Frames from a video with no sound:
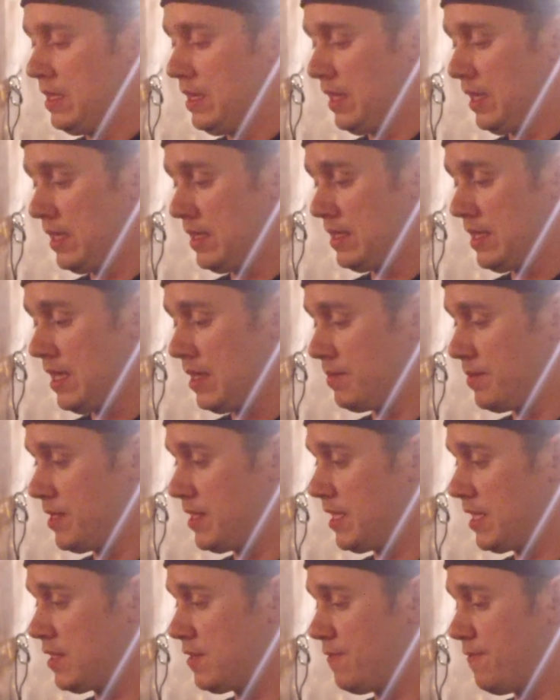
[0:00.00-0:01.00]
Like I said, I'm
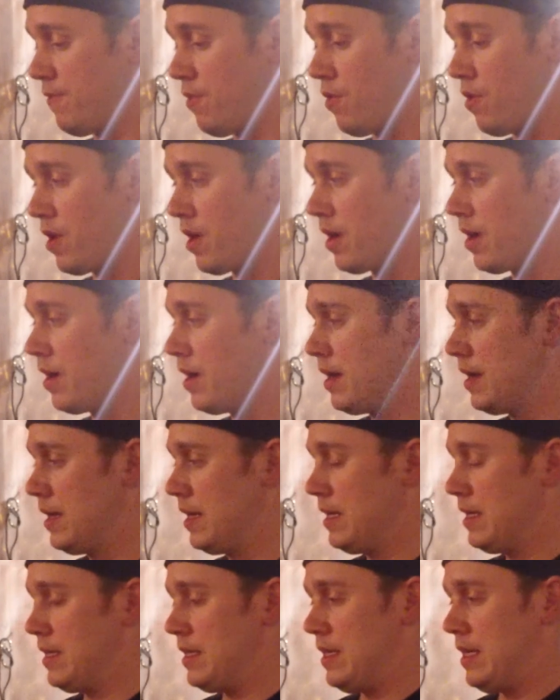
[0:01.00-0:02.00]
6'4".
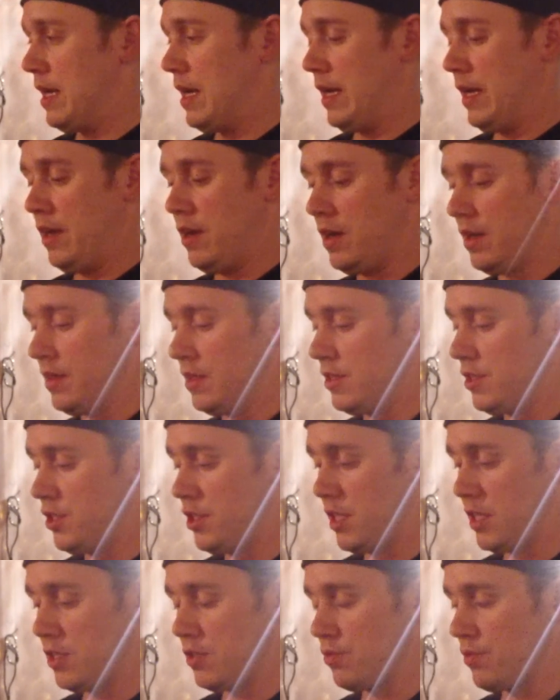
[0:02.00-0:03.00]
I got this
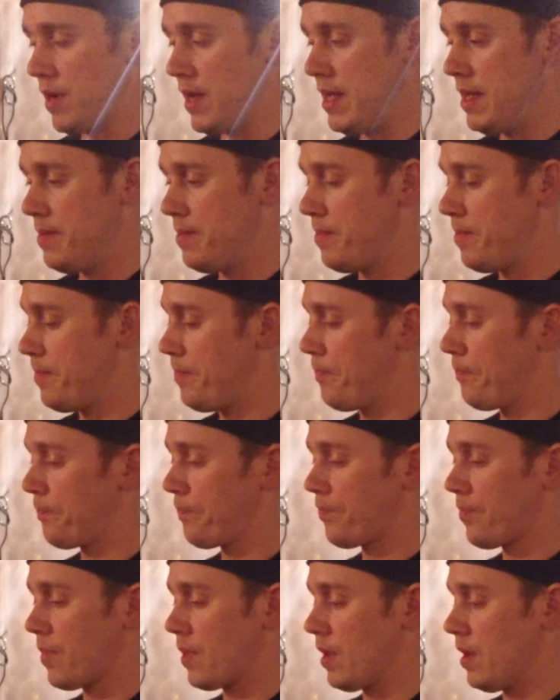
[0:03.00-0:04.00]
just right.
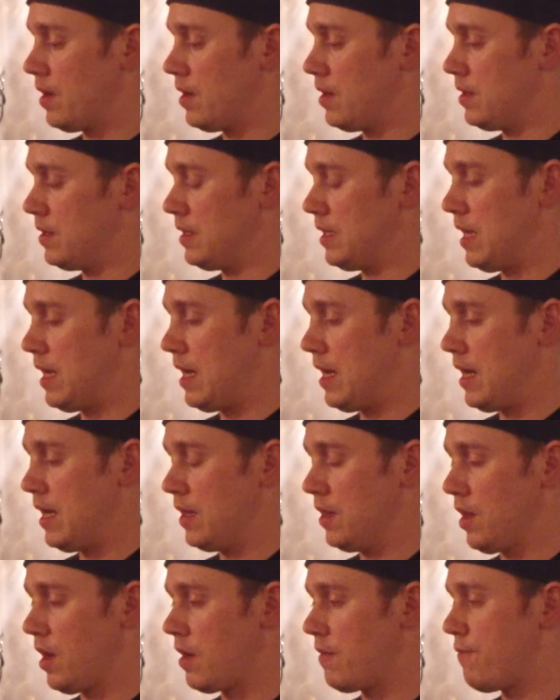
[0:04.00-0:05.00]
A
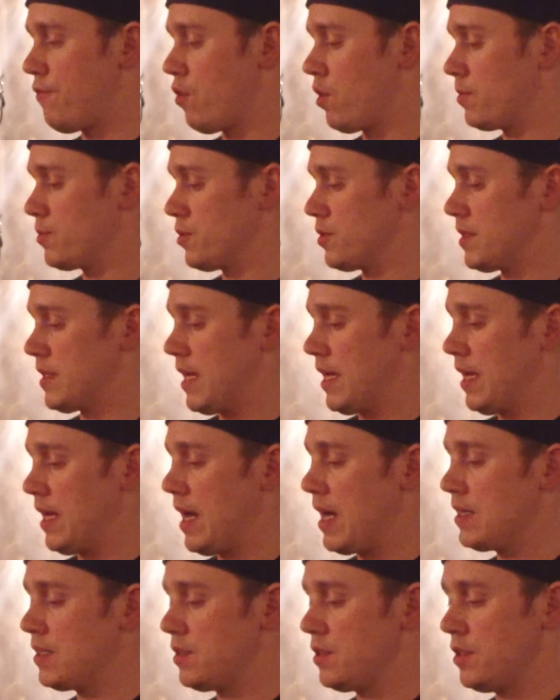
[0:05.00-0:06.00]
lot of forums are saying
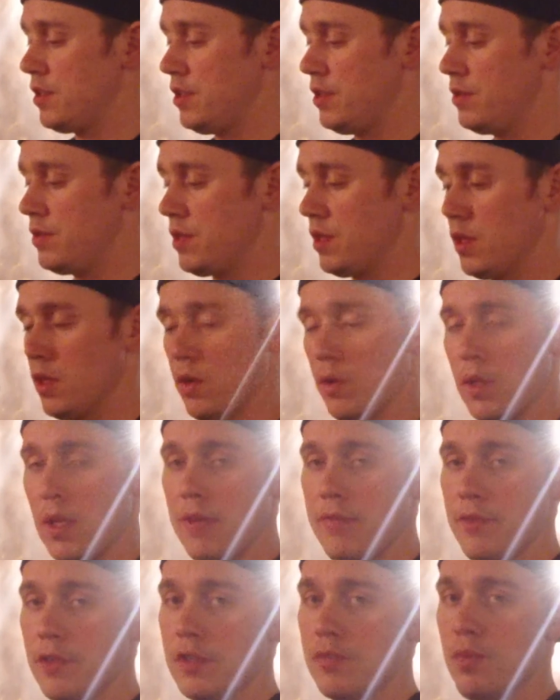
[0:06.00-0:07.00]
guys couldn't use the load
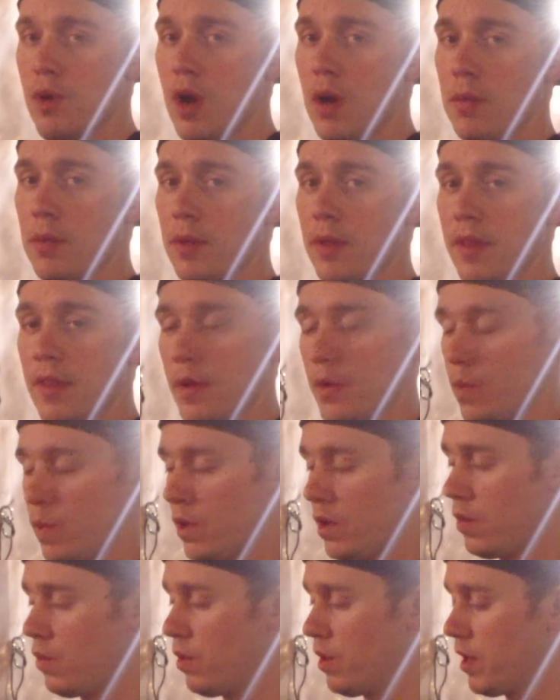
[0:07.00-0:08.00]
lifters properly. They
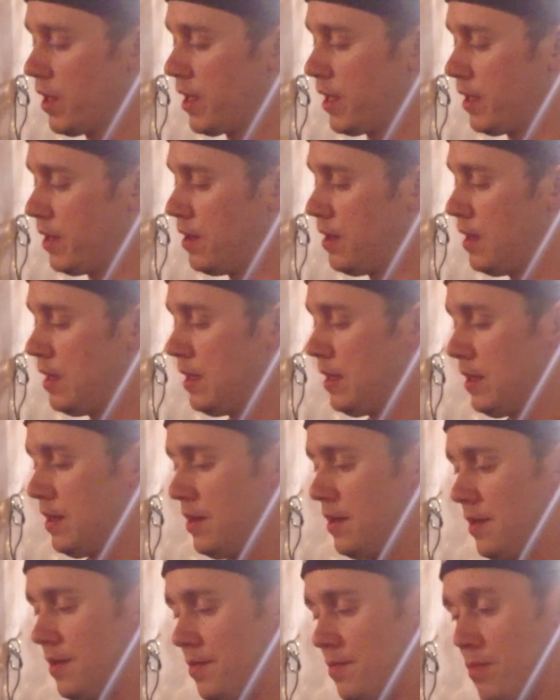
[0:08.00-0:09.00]
weren't working.
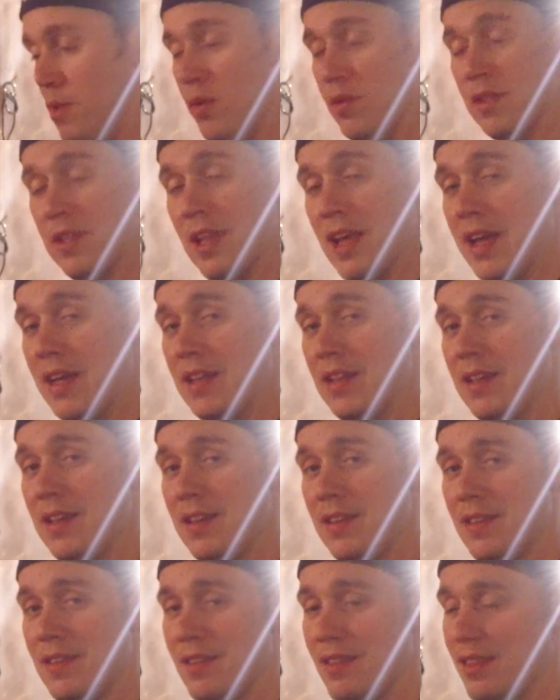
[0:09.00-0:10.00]
Most
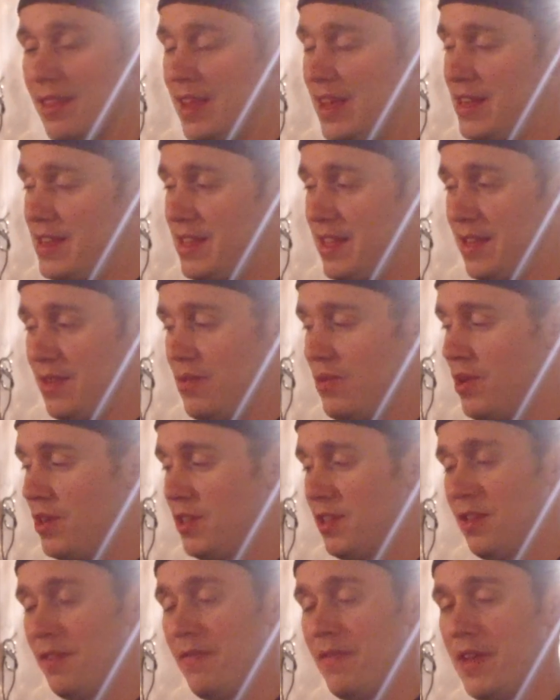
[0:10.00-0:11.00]
likely, they didn't
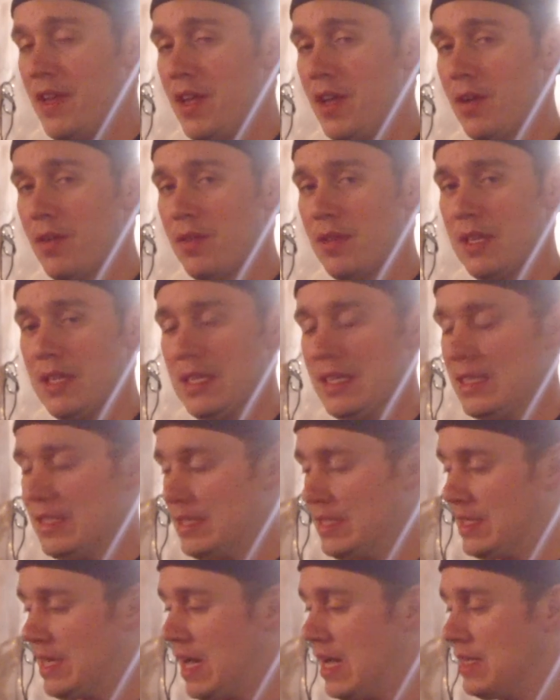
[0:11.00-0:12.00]
watch the video. They didn't
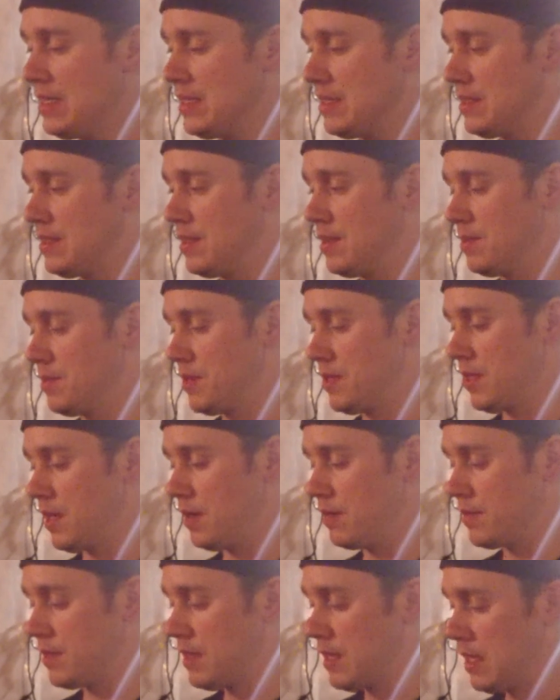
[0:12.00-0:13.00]
size this to
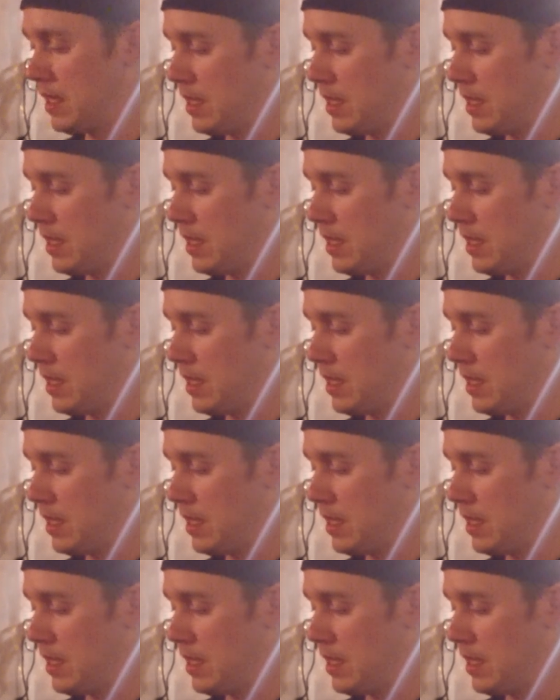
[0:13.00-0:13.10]
themselves.